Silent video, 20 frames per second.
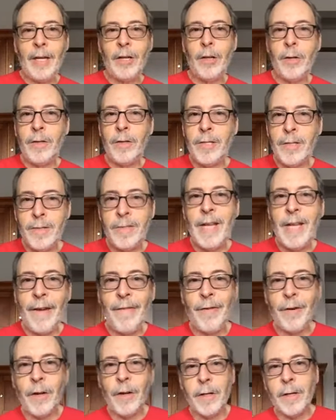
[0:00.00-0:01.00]
Good day
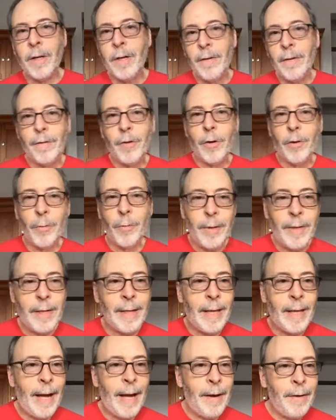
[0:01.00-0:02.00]
for a, for a read
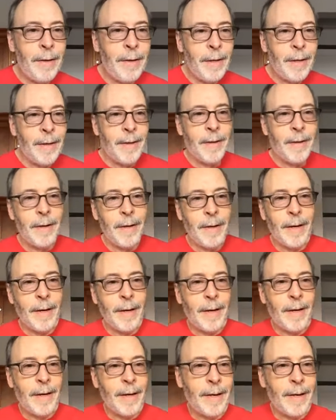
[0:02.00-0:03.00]
aloud.
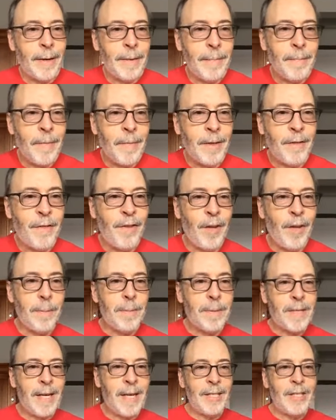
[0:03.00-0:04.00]
Um,
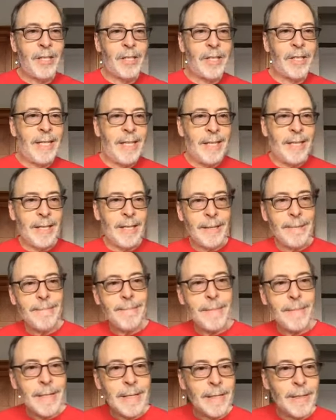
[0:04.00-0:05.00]
Philip's kids are
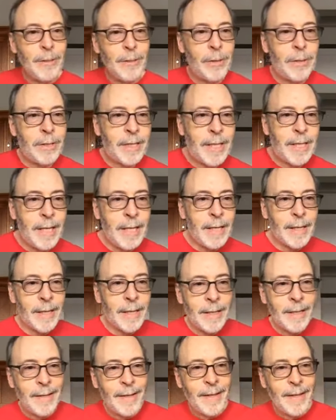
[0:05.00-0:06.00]
here. Luke's
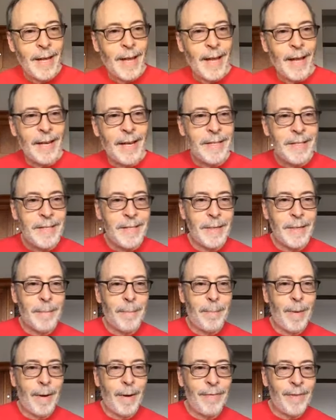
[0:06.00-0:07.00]
here. And uh,
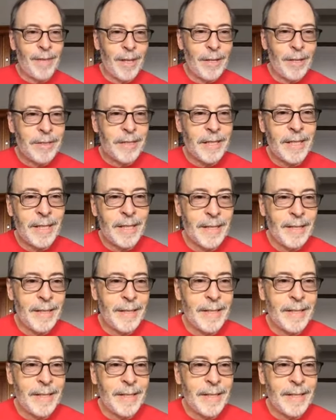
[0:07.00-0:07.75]
Buffalo's here.